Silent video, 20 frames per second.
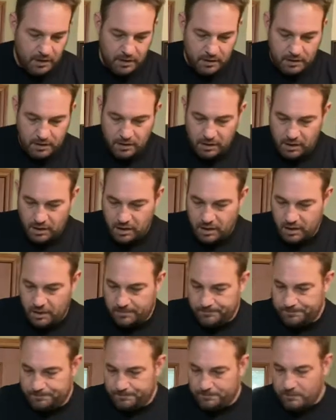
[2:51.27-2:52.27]

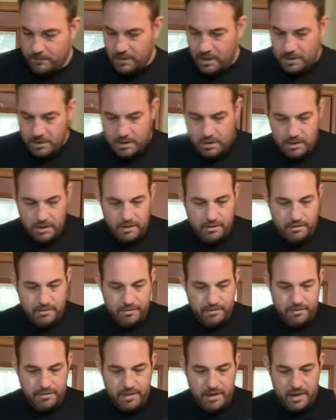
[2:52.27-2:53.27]

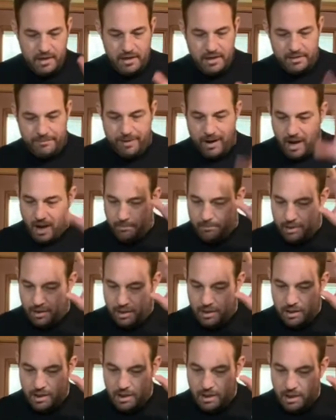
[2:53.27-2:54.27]
The kebab.
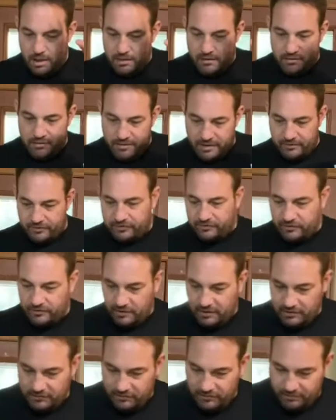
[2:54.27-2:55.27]
This
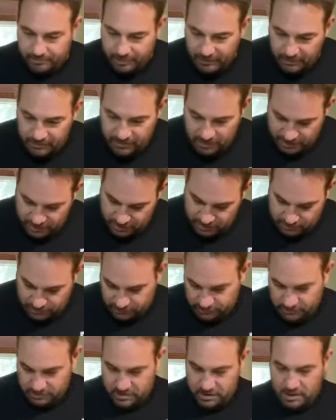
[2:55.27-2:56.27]
is the big
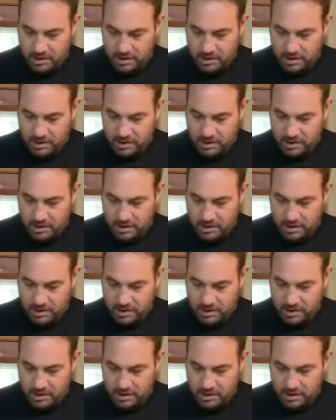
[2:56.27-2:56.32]
deal.